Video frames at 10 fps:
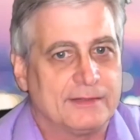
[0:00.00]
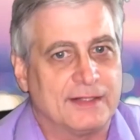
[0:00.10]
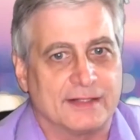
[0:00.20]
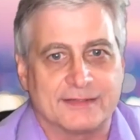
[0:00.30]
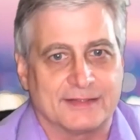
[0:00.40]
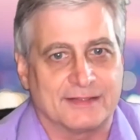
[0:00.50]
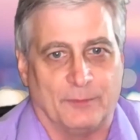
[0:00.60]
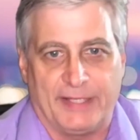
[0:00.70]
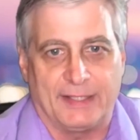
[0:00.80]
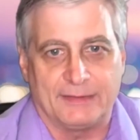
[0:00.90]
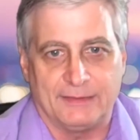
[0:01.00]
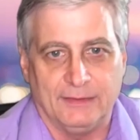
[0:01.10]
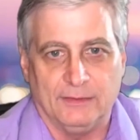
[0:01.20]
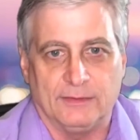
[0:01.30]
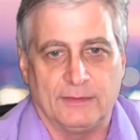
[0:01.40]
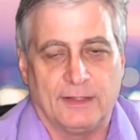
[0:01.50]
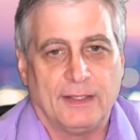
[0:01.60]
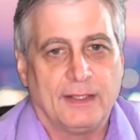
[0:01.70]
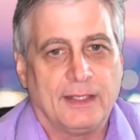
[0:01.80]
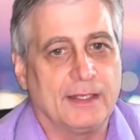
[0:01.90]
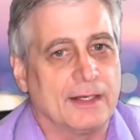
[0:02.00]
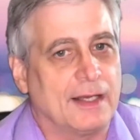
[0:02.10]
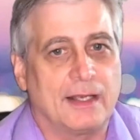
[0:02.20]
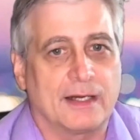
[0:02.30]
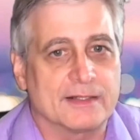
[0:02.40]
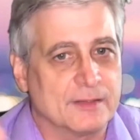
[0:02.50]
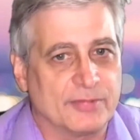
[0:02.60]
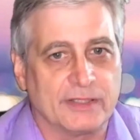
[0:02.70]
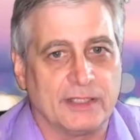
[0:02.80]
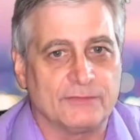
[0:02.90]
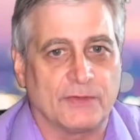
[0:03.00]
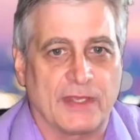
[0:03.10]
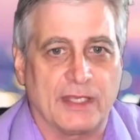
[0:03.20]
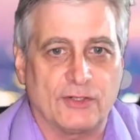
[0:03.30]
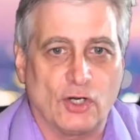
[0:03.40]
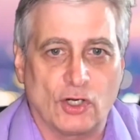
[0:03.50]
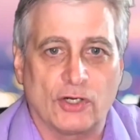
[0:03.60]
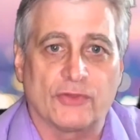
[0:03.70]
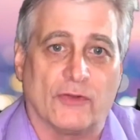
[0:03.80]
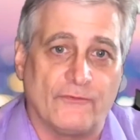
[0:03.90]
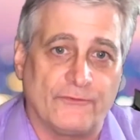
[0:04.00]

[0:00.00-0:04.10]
Just as a bad deal. And I honestly believe if they had heard the